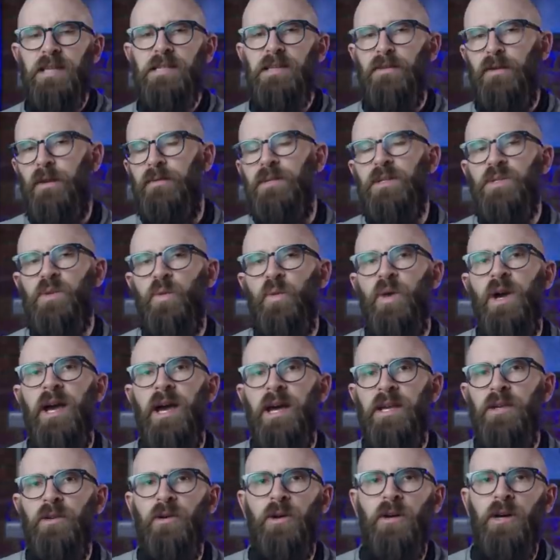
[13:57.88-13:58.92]
As if having to wear
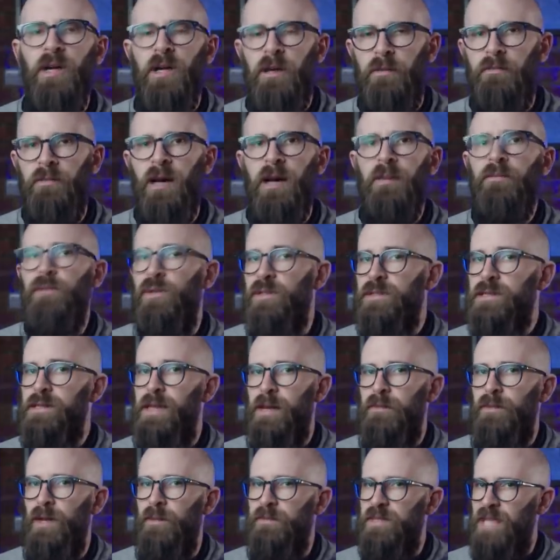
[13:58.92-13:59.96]
your mum or
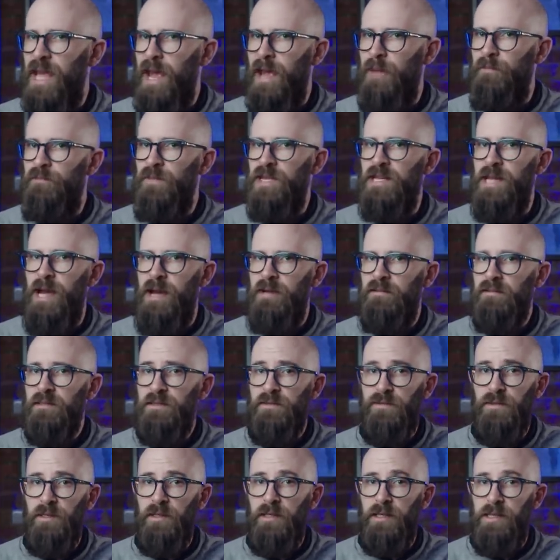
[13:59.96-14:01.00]
stepmom's hand-me-downs
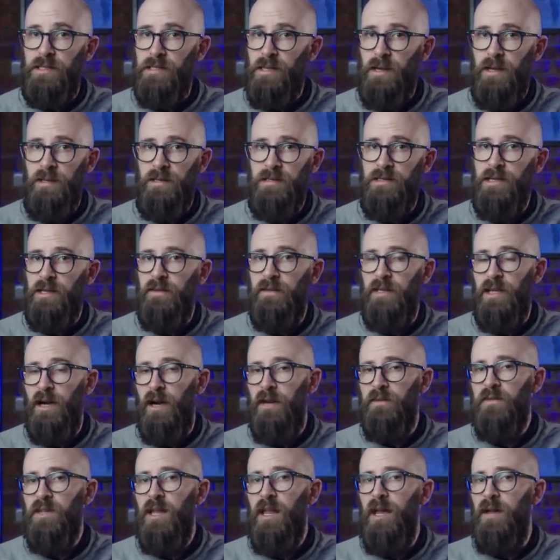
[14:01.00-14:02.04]
for eternity in the
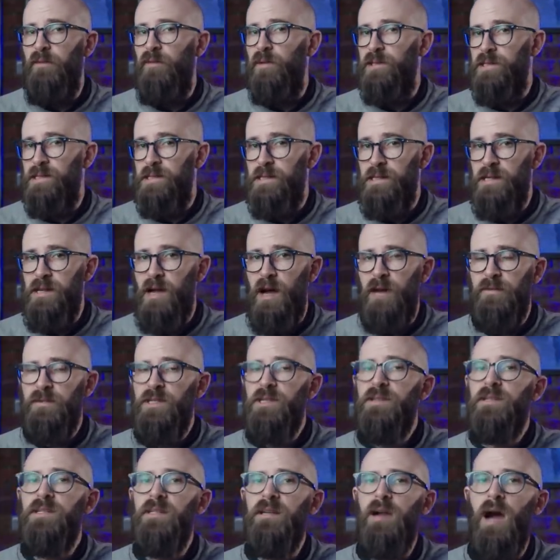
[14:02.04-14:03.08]
afterlife wasn't enough,
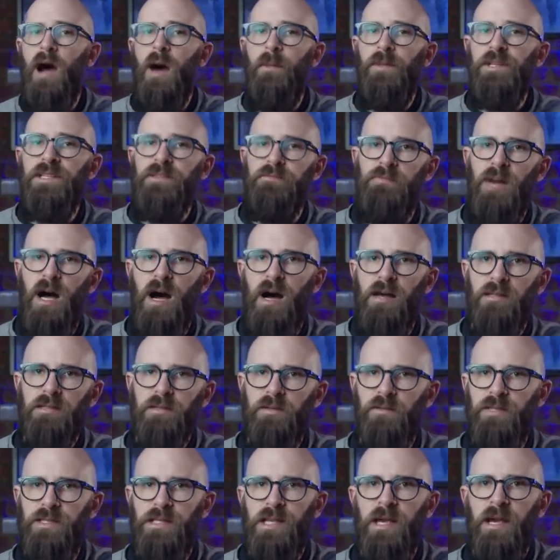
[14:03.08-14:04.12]
Tutankhamun's
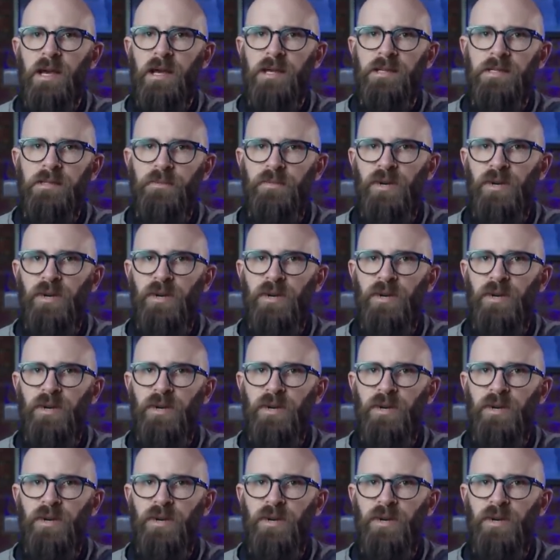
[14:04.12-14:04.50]
mask was to